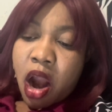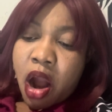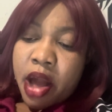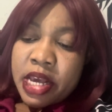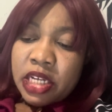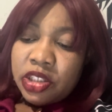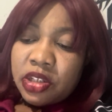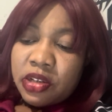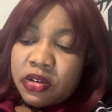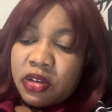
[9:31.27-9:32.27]
are
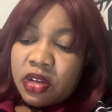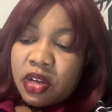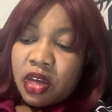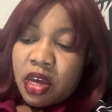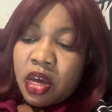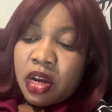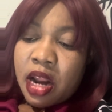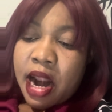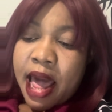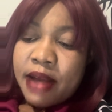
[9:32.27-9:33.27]
easier and
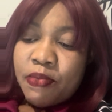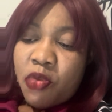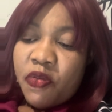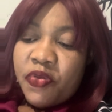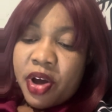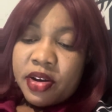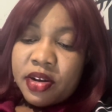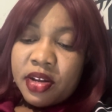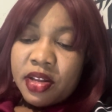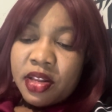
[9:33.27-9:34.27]
a lot more
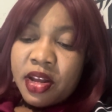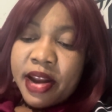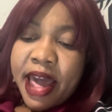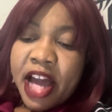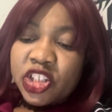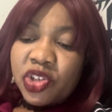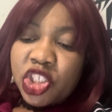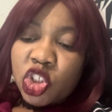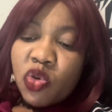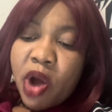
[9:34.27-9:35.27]
fun than
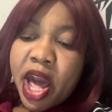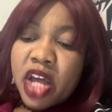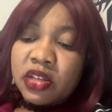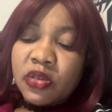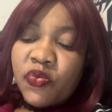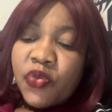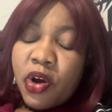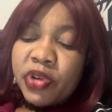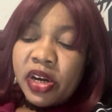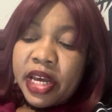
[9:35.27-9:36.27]
actually trying to
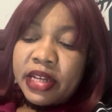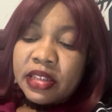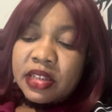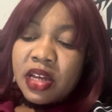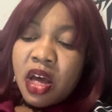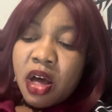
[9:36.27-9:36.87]
formulate